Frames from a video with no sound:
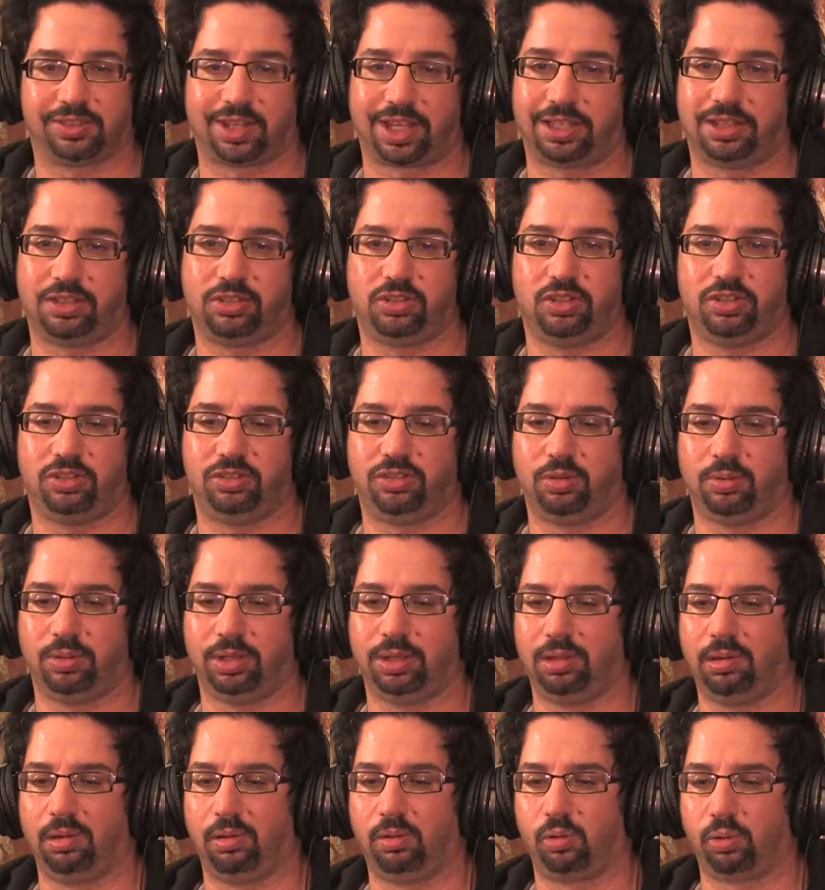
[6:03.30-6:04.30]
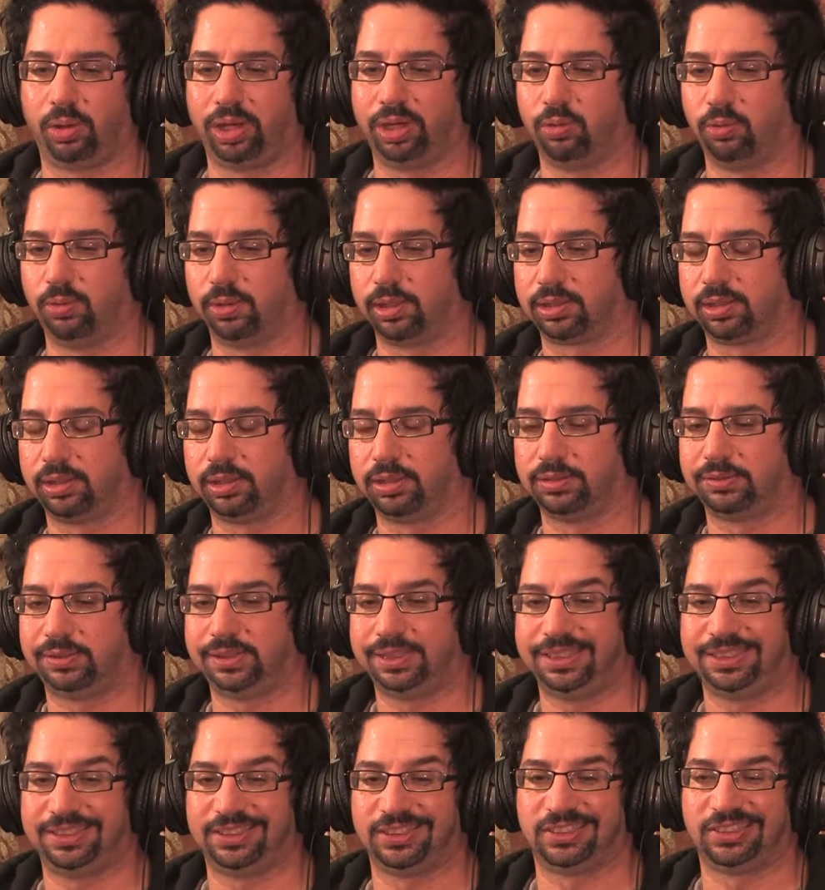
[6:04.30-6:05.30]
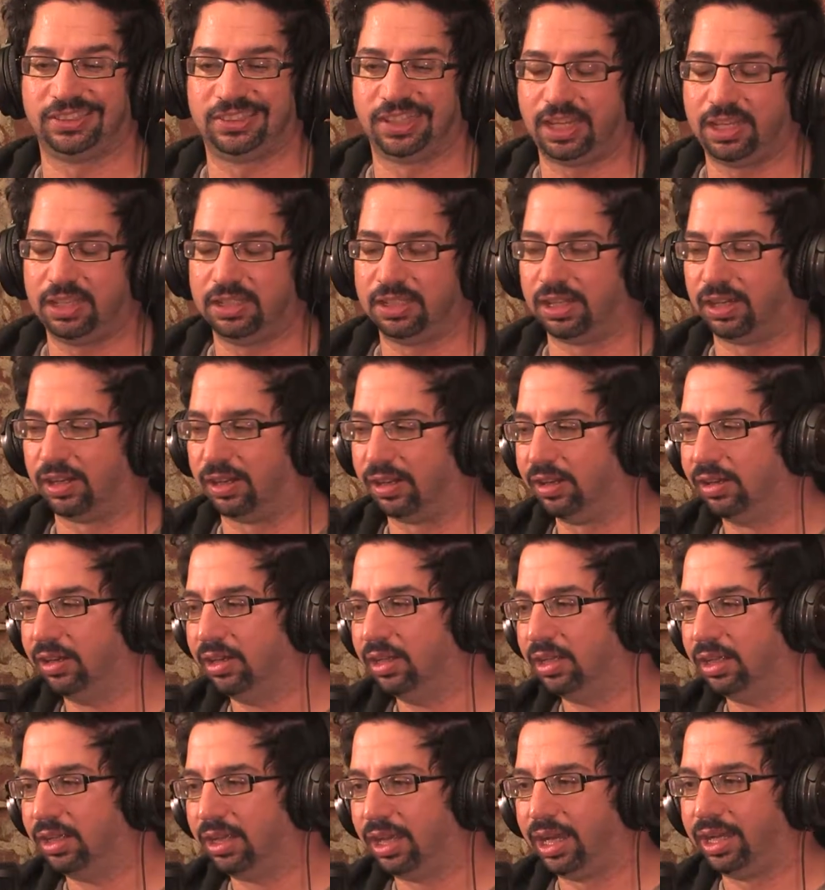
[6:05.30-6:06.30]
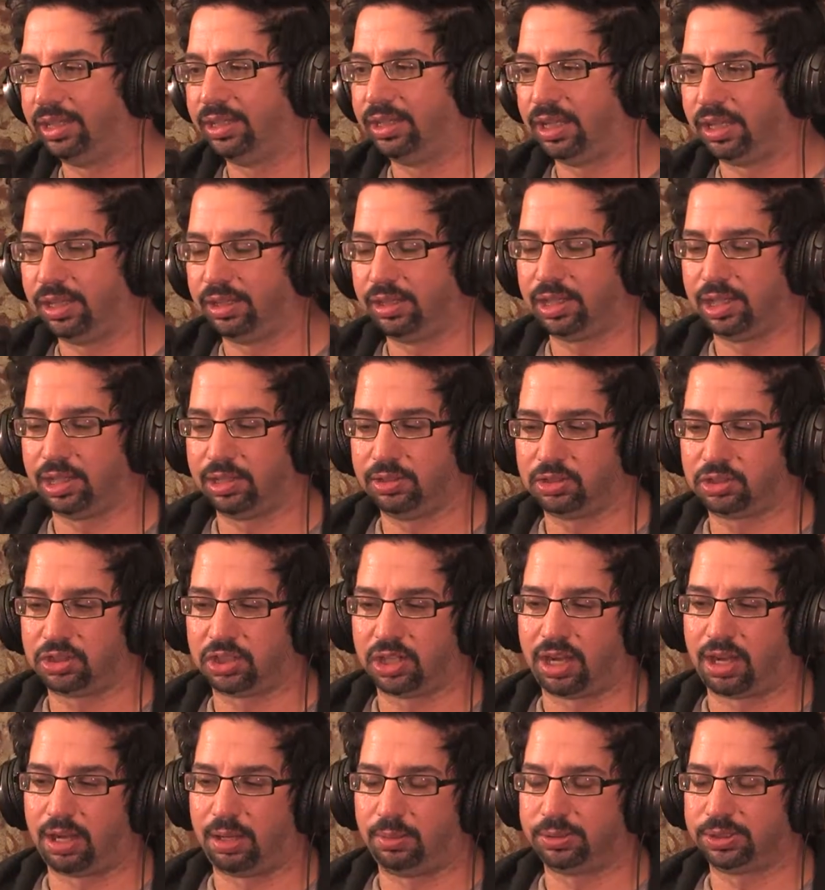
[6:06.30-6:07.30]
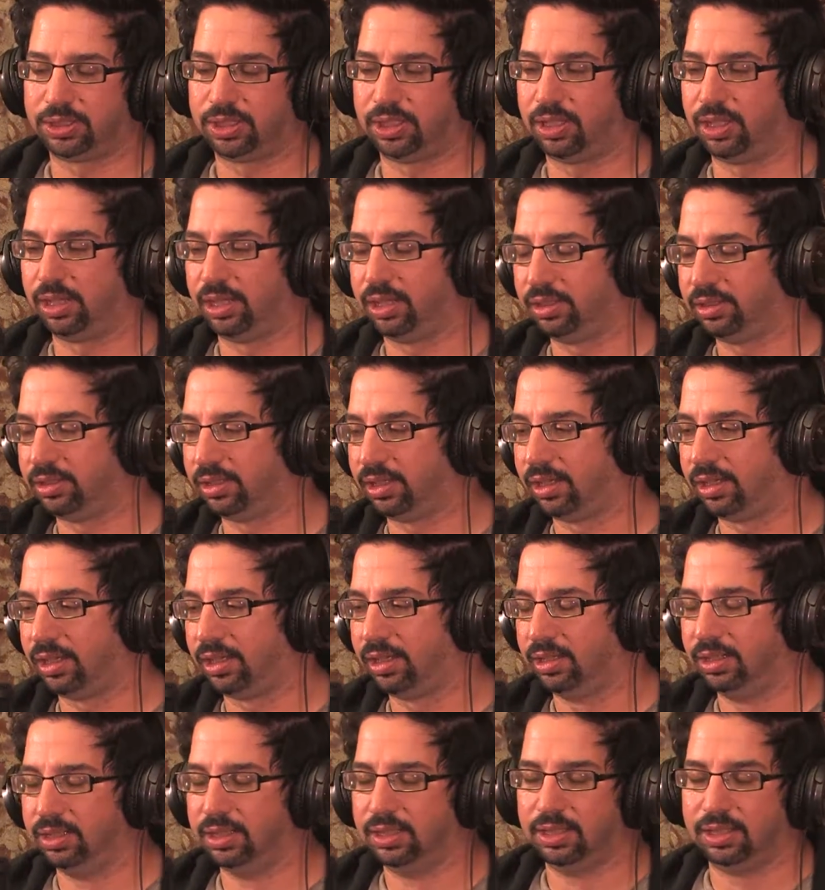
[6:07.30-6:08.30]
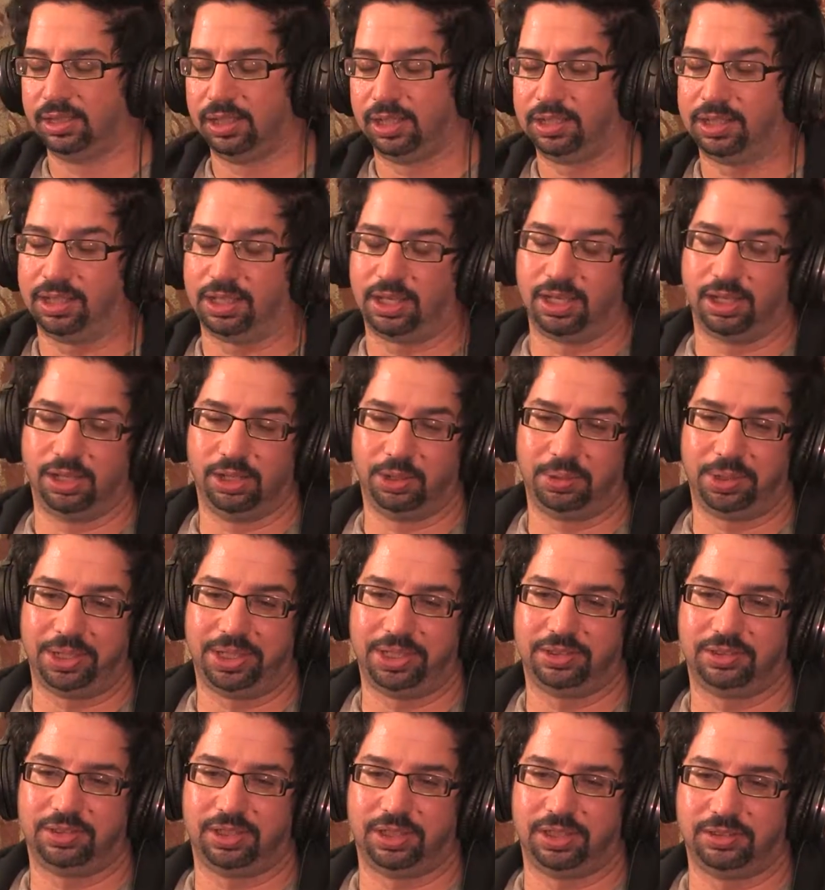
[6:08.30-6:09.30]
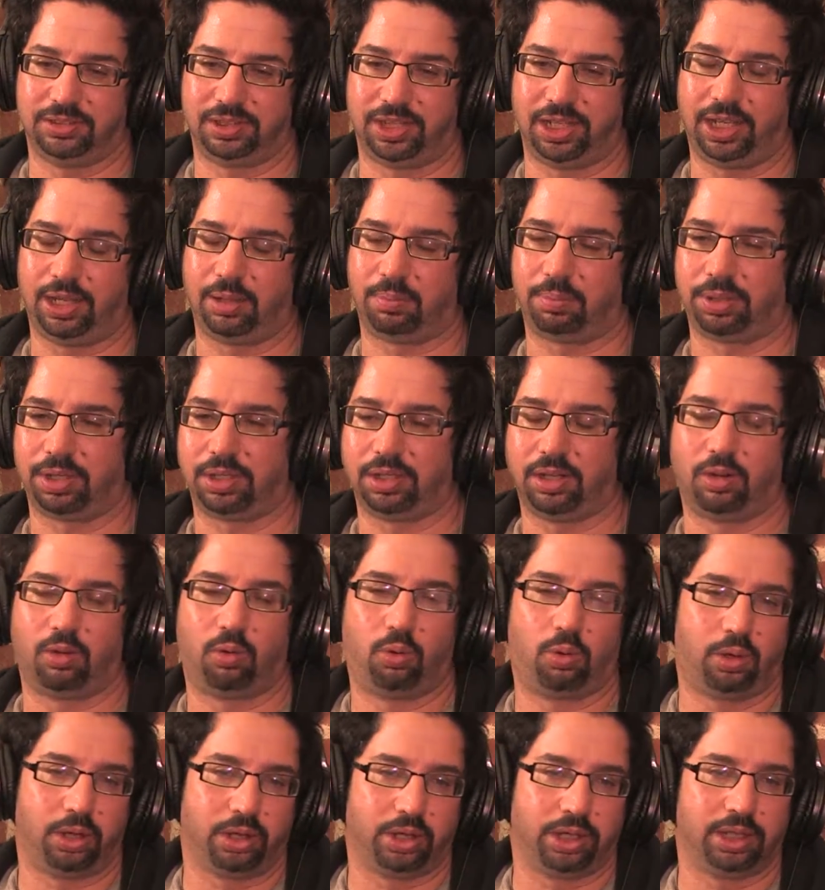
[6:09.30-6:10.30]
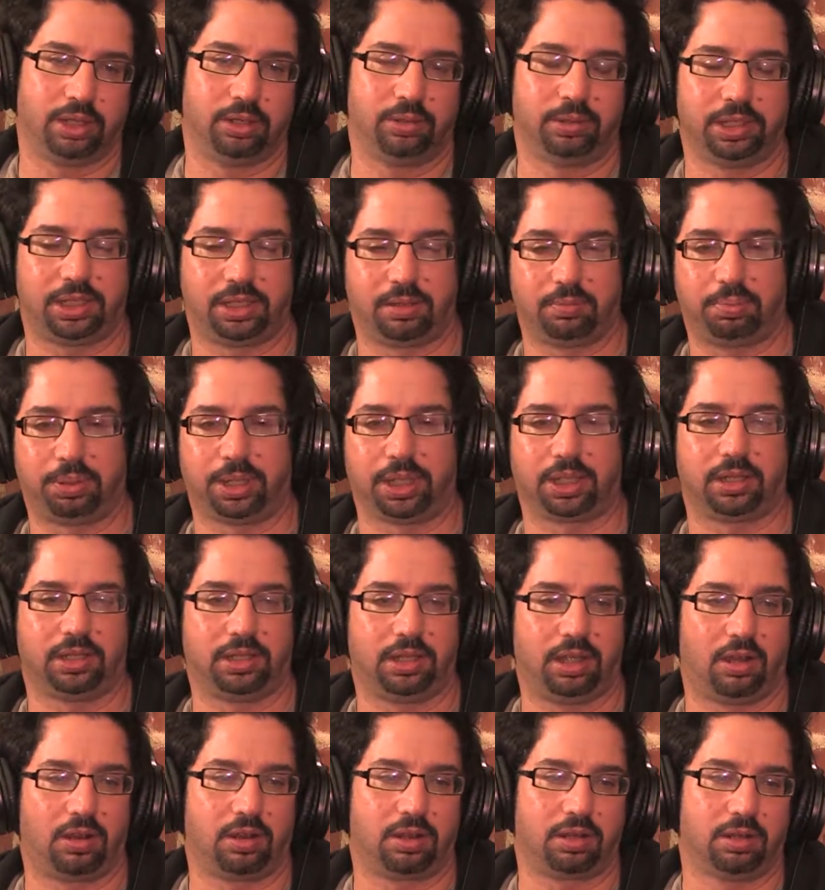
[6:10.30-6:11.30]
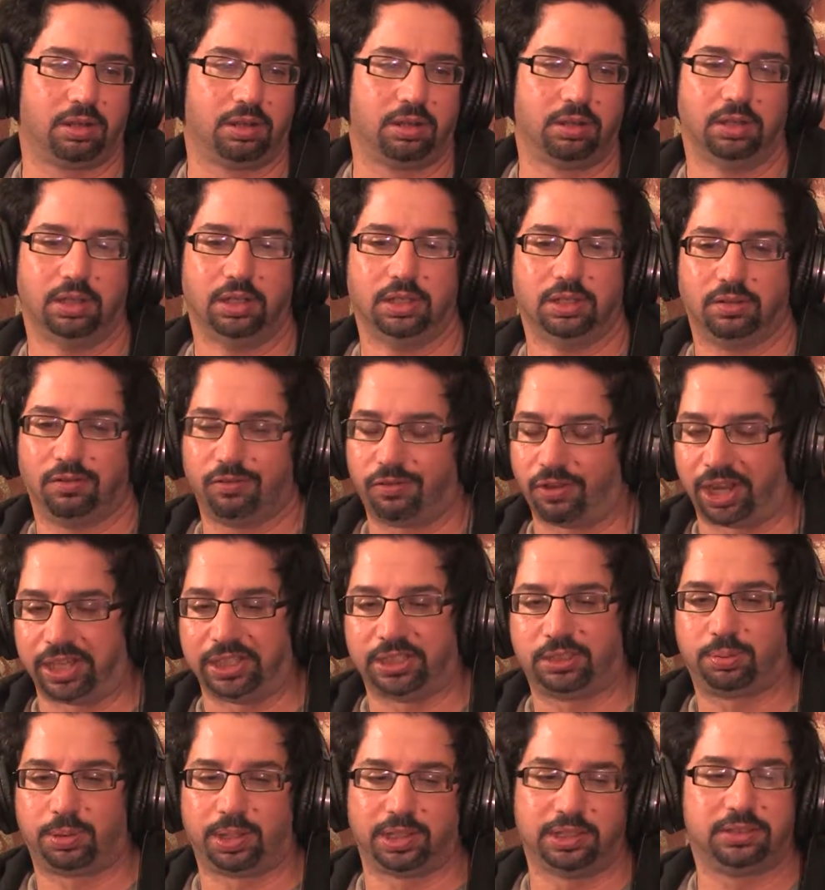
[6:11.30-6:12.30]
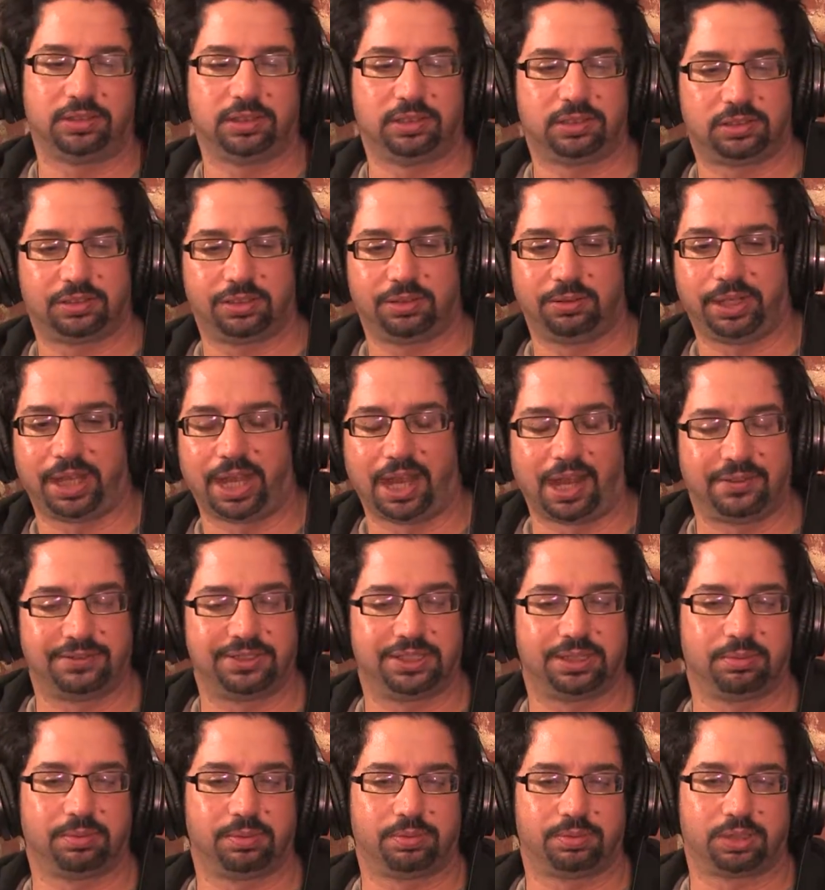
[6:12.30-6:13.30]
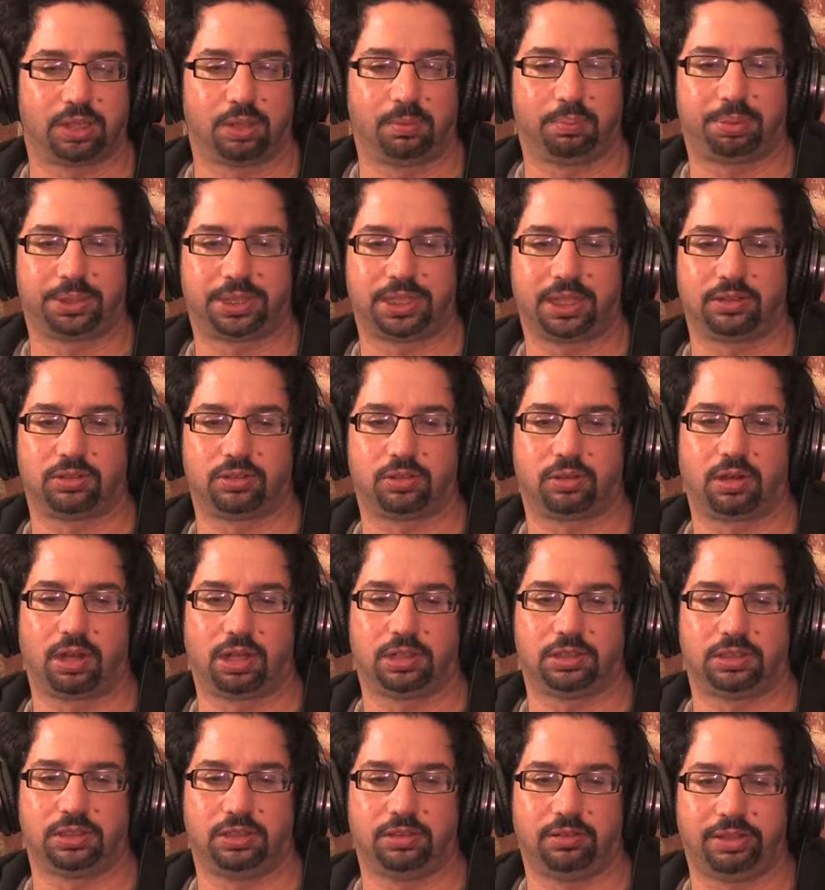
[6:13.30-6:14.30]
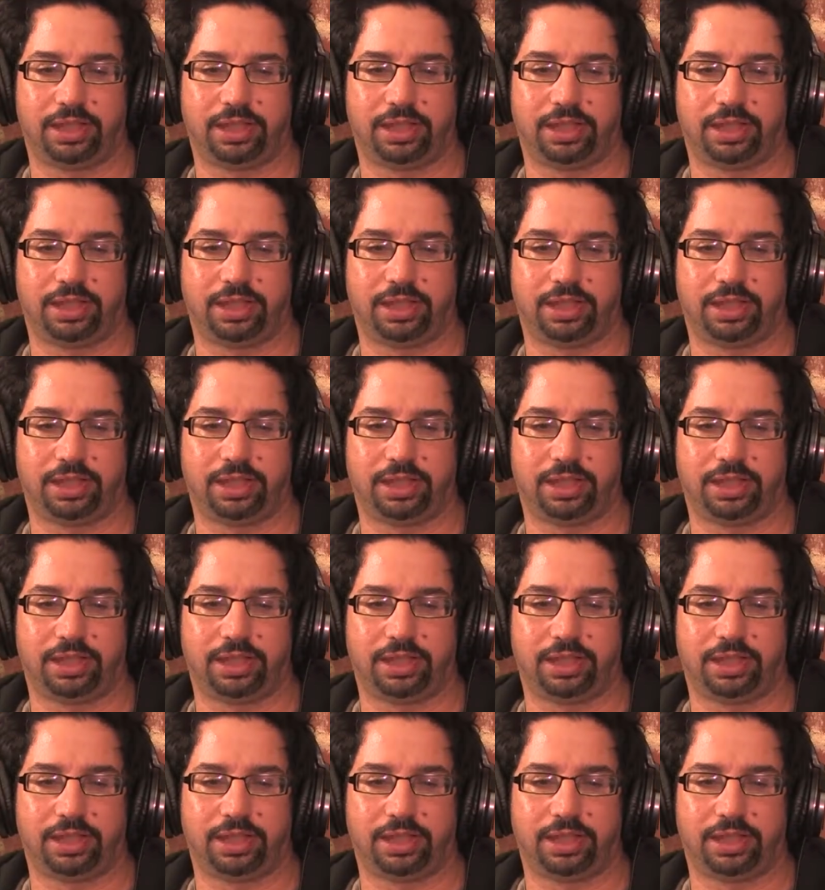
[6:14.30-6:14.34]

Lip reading: I think she's doing great work there. She needs to stay there and get her chops. And I think Hillary is it. But Hillary can pick a younger vice president, so we have some potential continuity.